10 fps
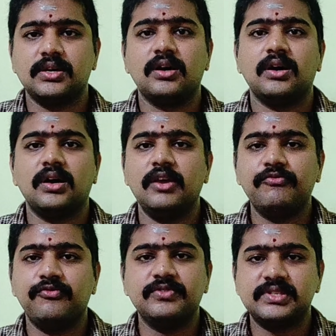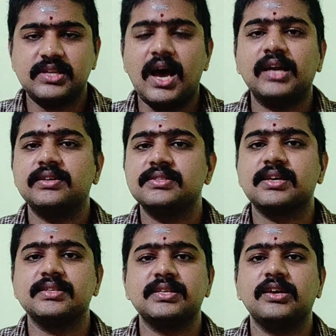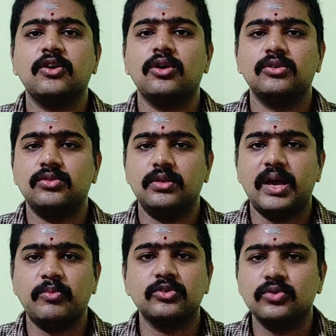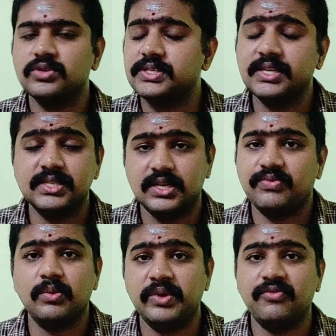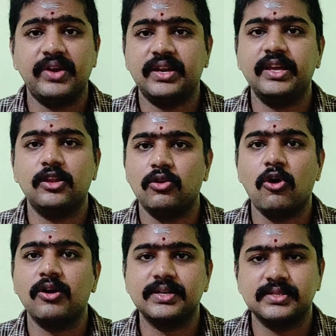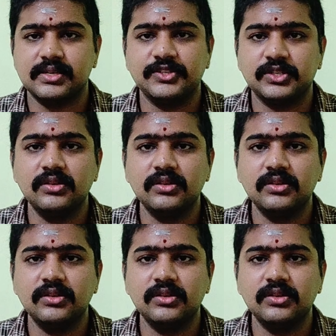if start discussing about those things, it will be very long discussion.